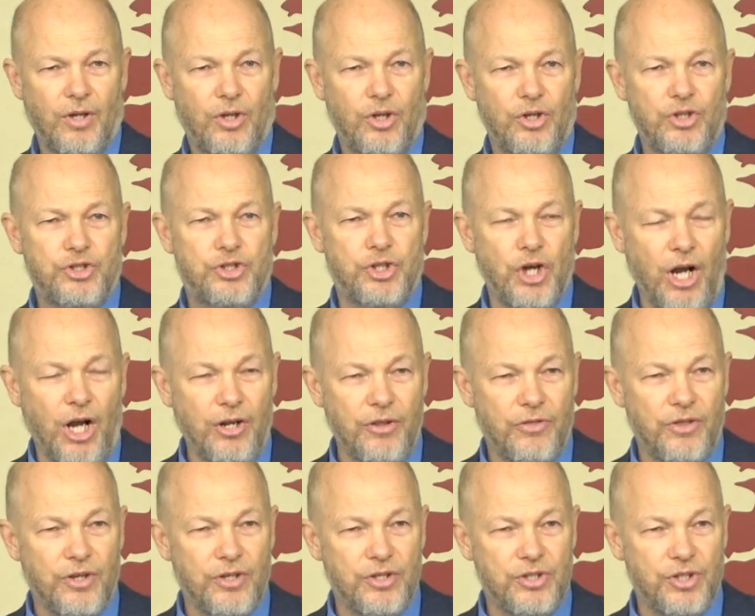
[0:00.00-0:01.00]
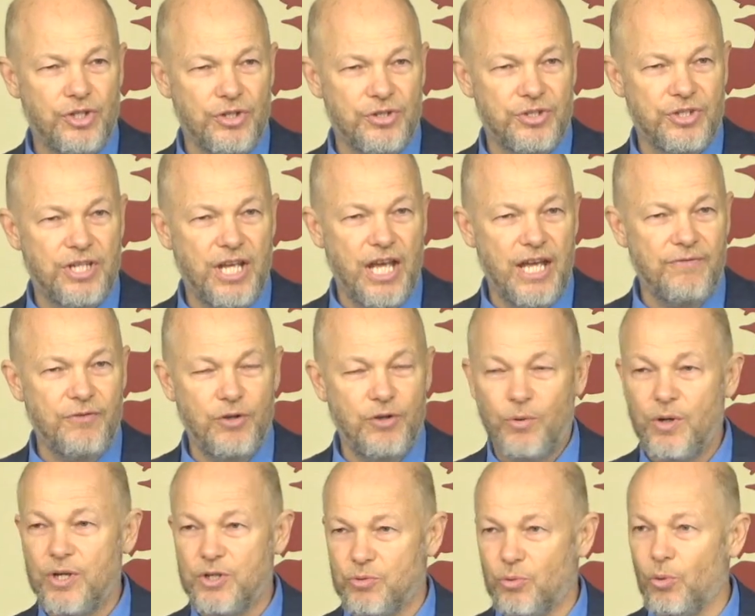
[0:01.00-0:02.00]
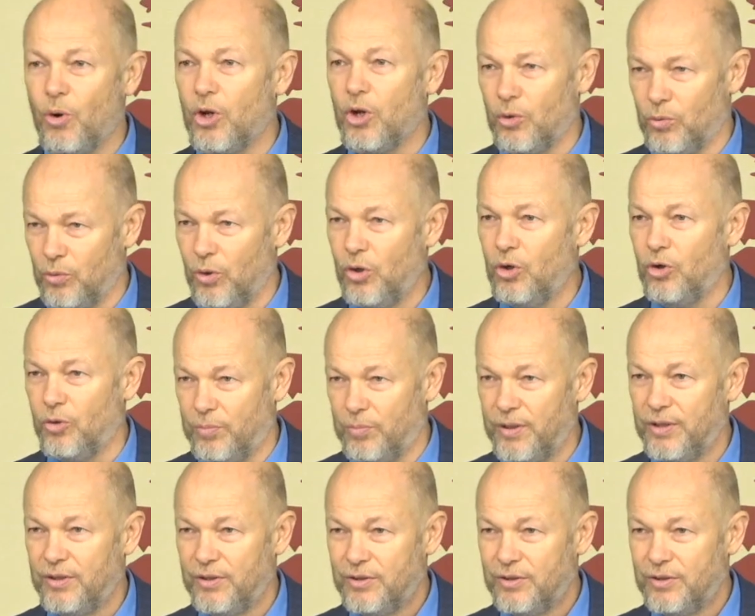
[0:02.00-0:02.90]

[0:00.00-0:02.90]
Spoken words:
Jonathan just gave you his royal robe